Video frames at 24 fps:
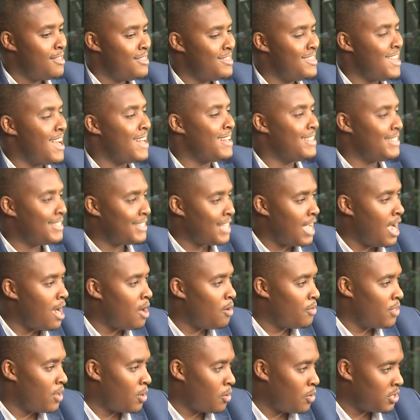that is
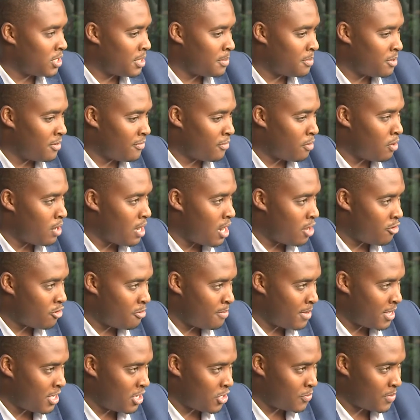how the concept of collateral
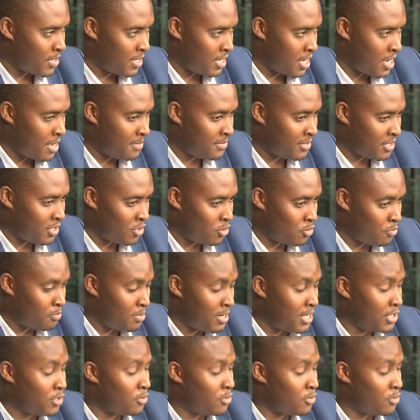management comes into play.